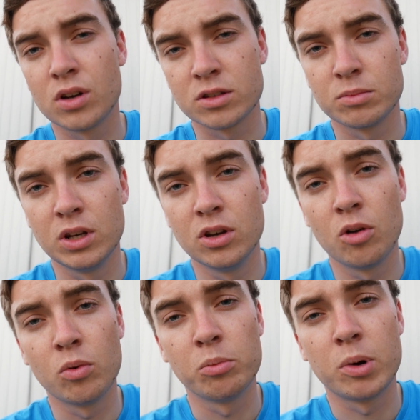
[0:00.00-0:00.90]
Trust me, you
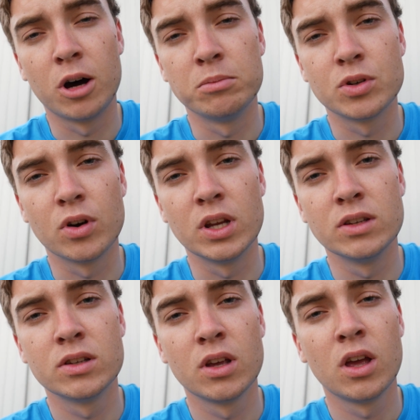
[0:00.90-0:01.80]
don't want palm
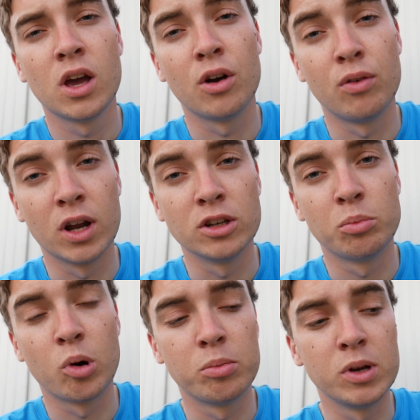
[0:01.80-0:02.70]
trees around your
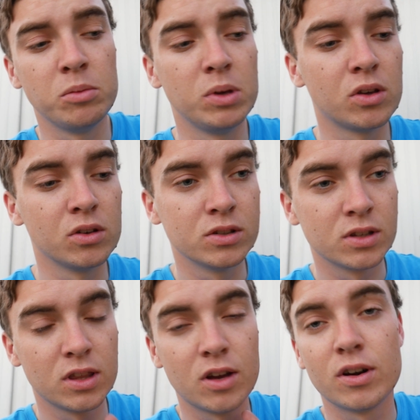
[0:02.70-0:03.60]
property because
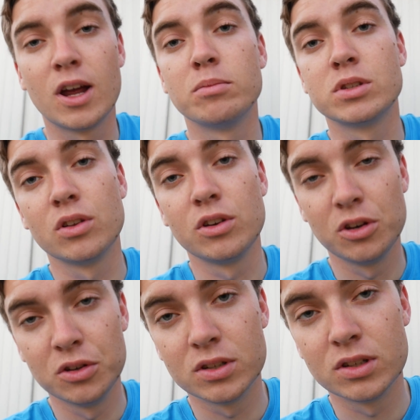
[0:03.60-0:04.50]
they're an absolute
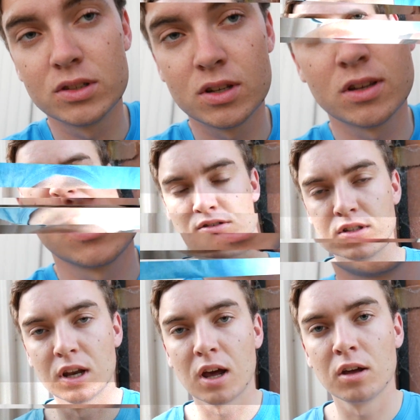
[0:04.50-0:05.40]
nuisance.
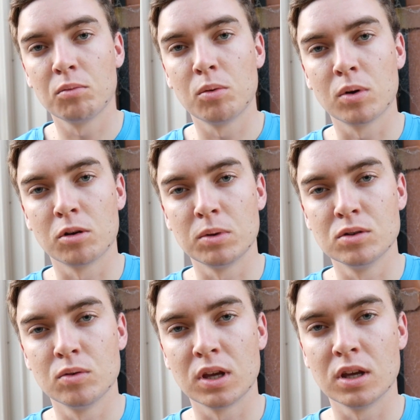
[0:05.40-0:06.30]
Today what we're going to be
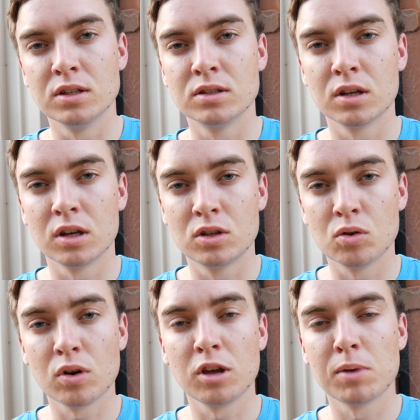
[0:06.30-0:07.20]
doing is
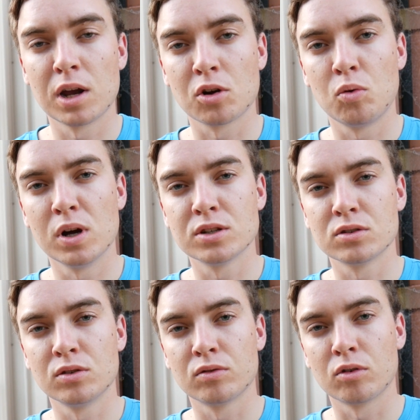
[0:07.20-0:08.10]
talking about a
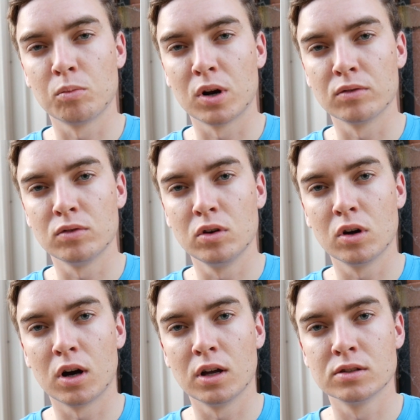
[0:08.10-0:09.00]
question from one of you
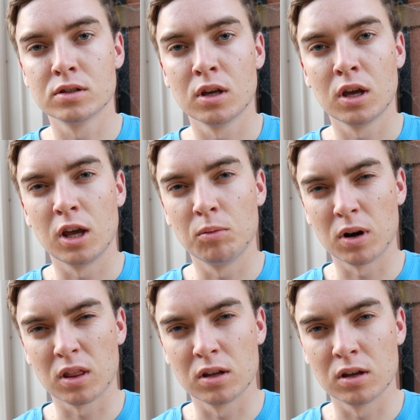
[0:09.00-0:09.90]
guys in
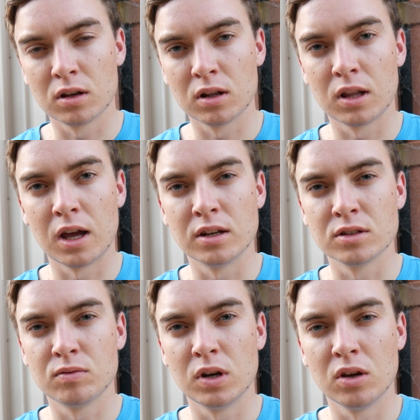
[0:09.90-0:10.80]
one of the
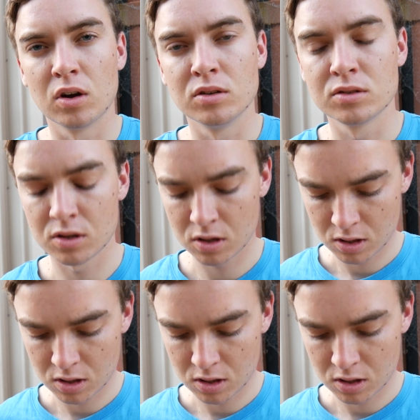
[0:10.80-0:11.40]
latest videos.